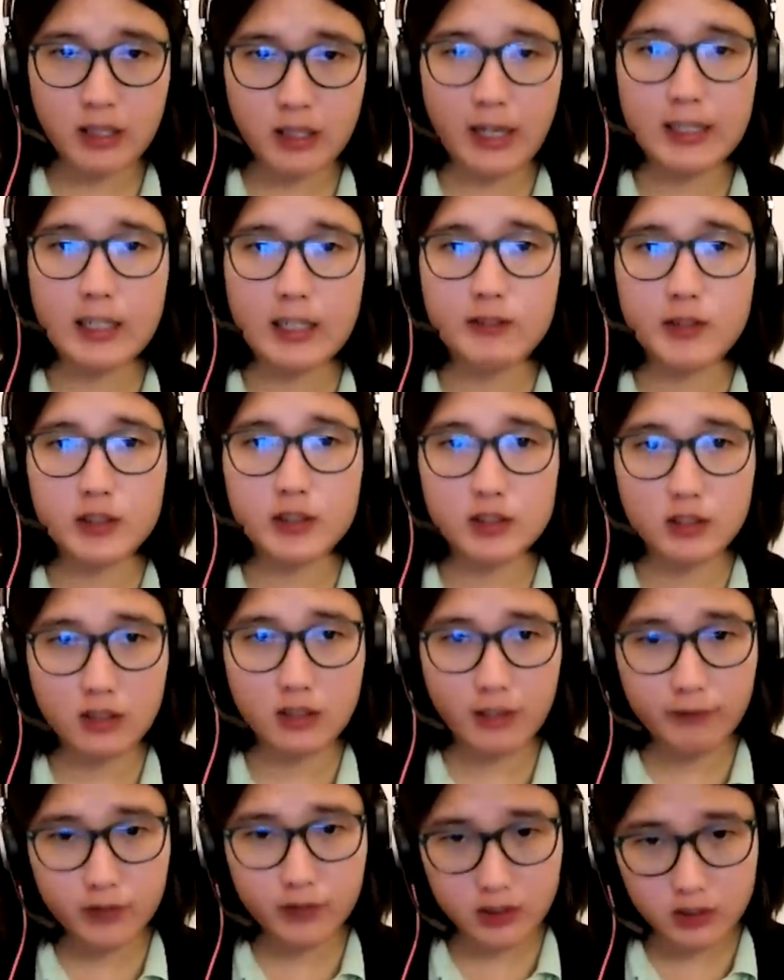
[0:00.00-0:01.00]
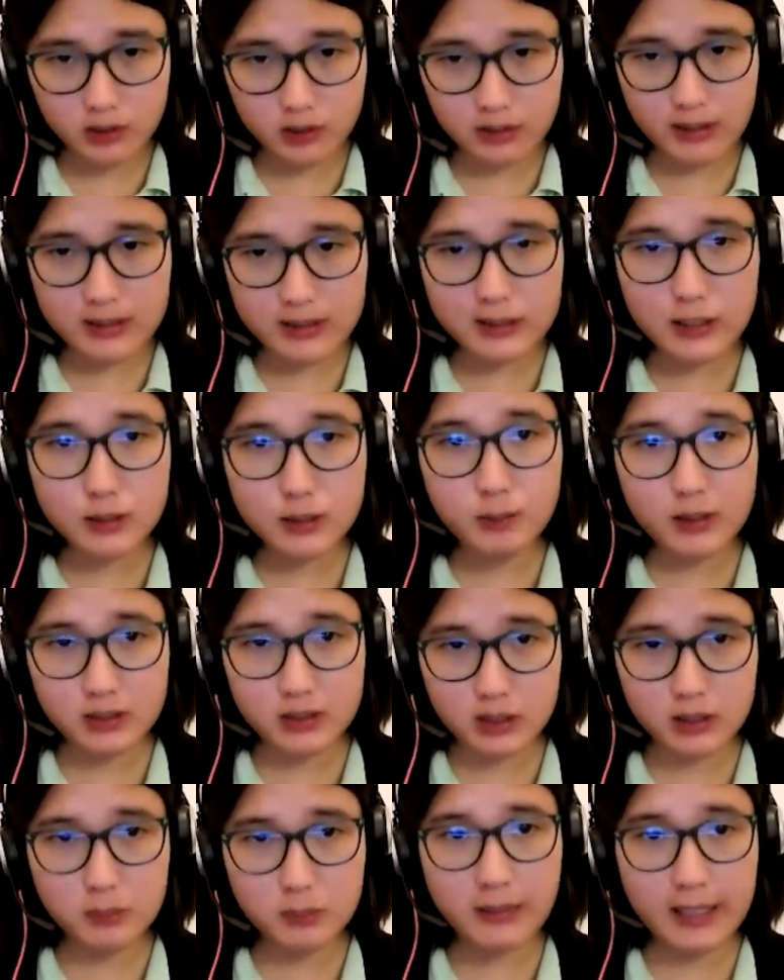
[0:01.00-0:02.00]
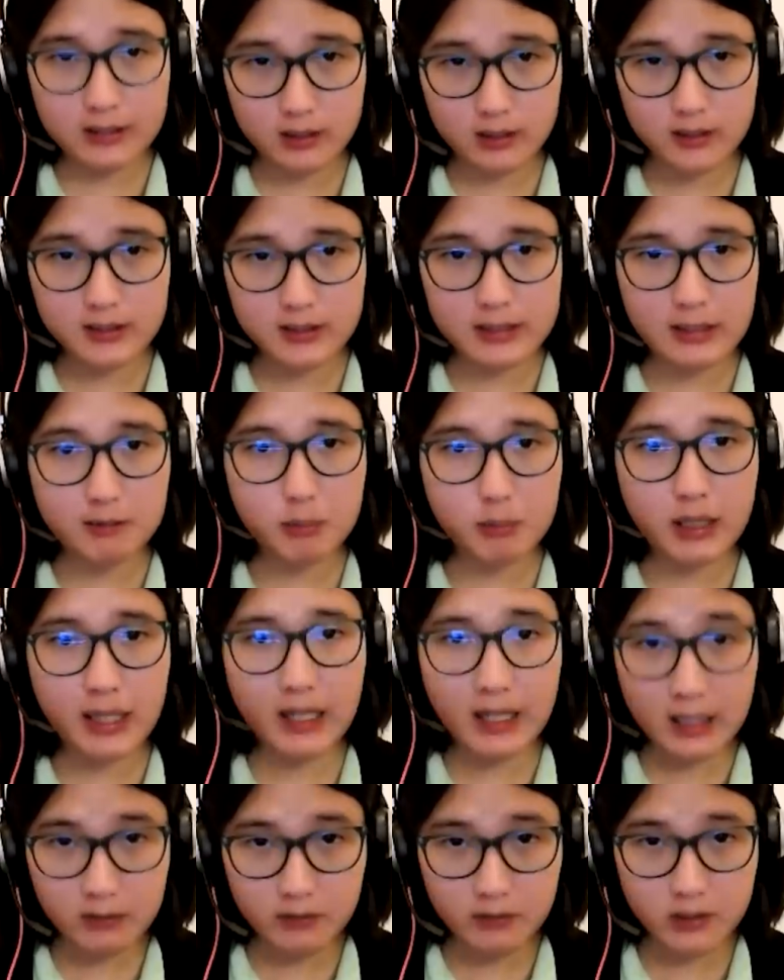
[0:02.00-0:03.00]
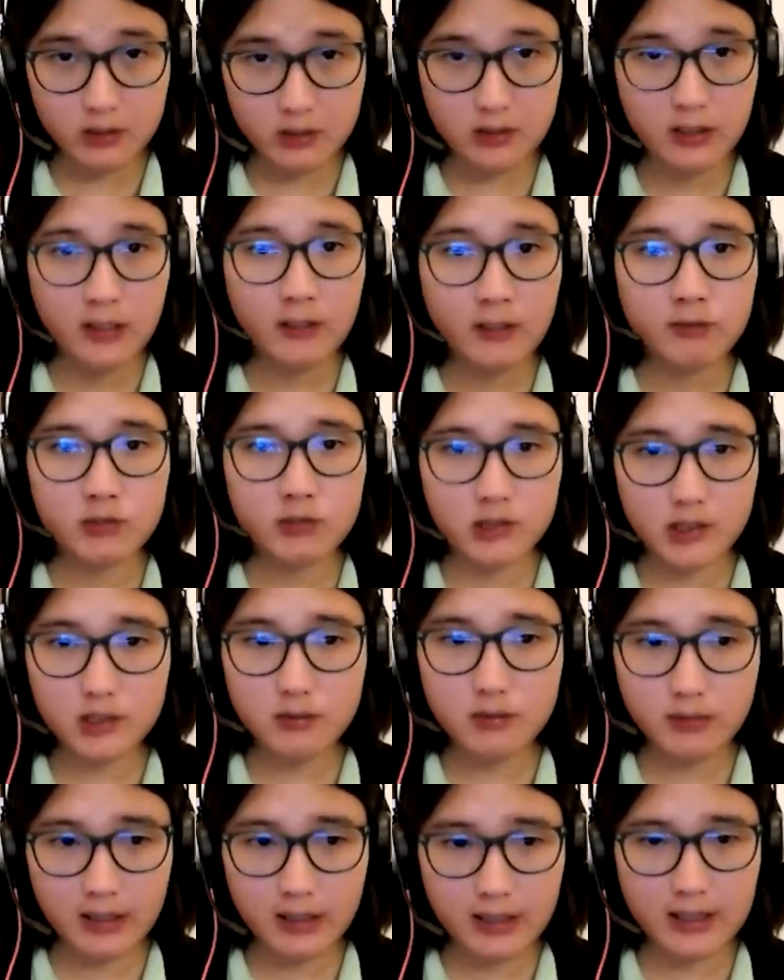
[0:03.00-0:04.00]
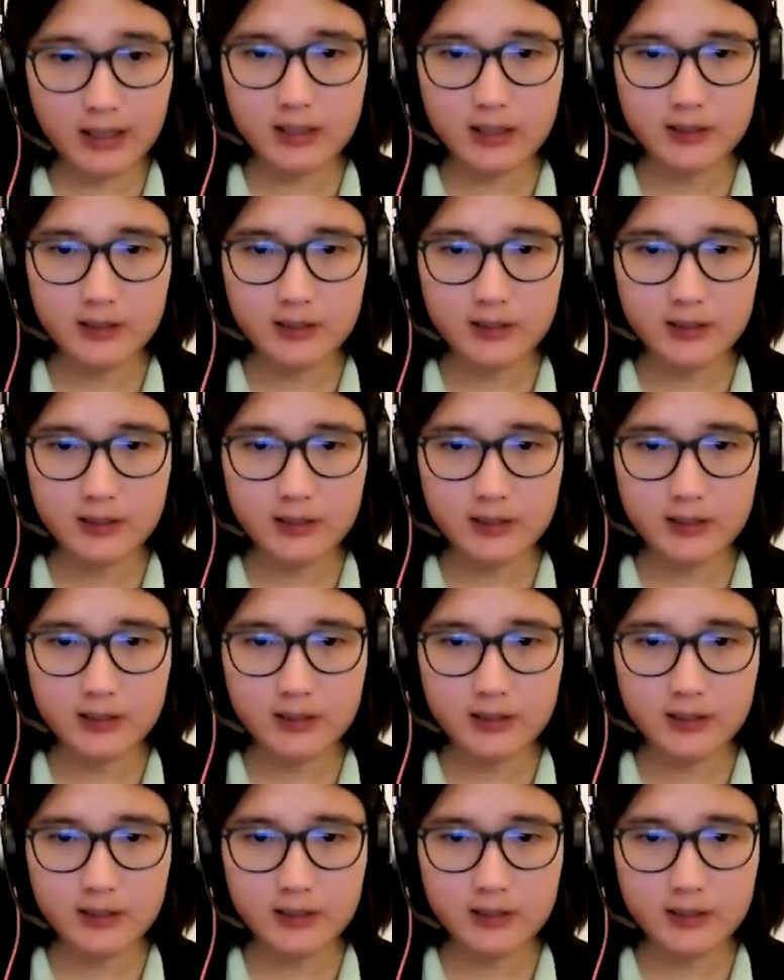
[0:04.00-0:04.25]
and I was looking for certain suspicious patterns of behavior worldwide.